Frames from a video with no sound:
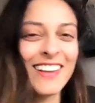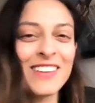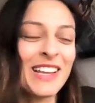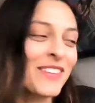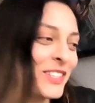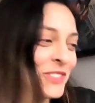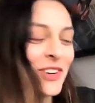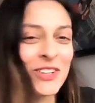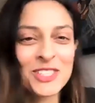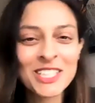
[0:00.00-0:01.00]
so has
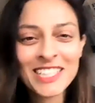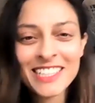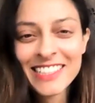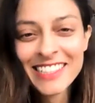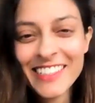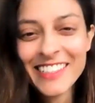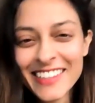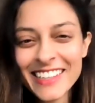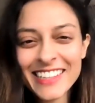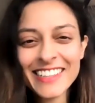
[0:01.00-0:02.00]
Devi noticed
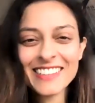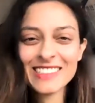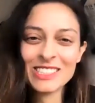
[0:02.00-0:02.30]
differences in